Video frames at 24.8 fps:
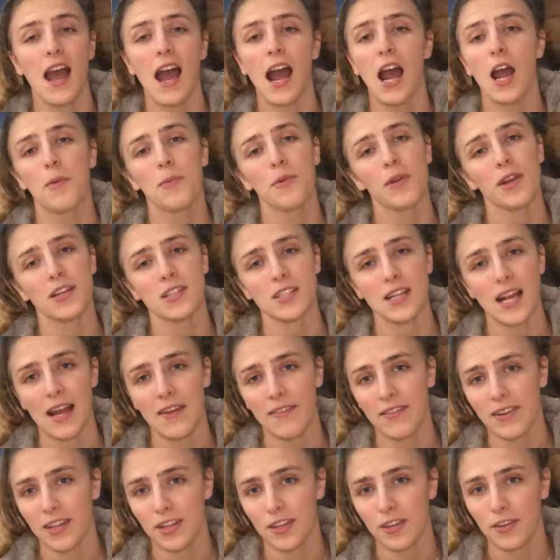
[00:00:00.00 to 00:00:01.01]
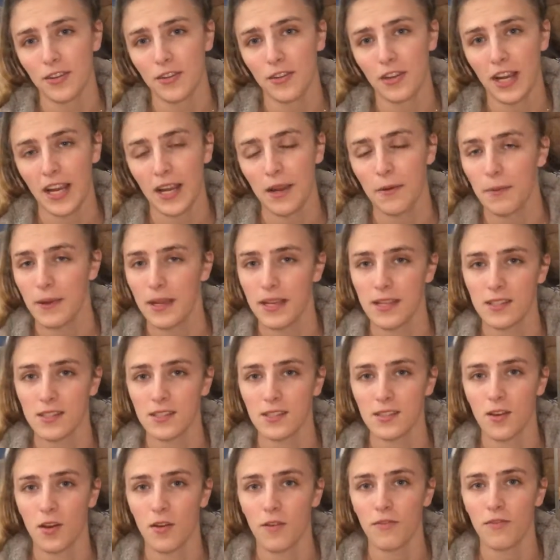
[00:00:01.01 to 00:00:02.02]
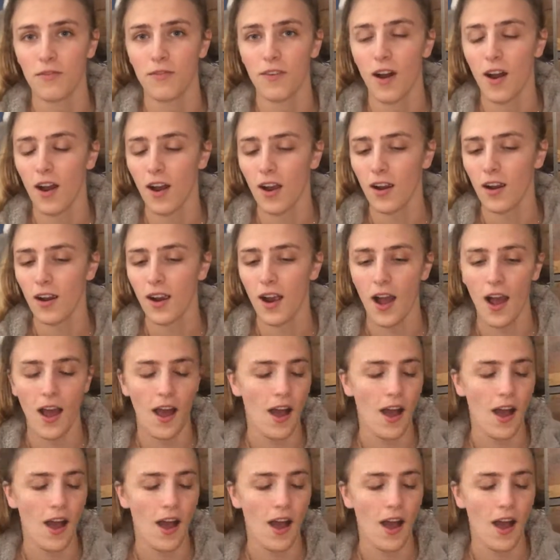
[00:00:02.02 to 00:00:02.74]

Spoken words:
I hope you guys are having a great week so far.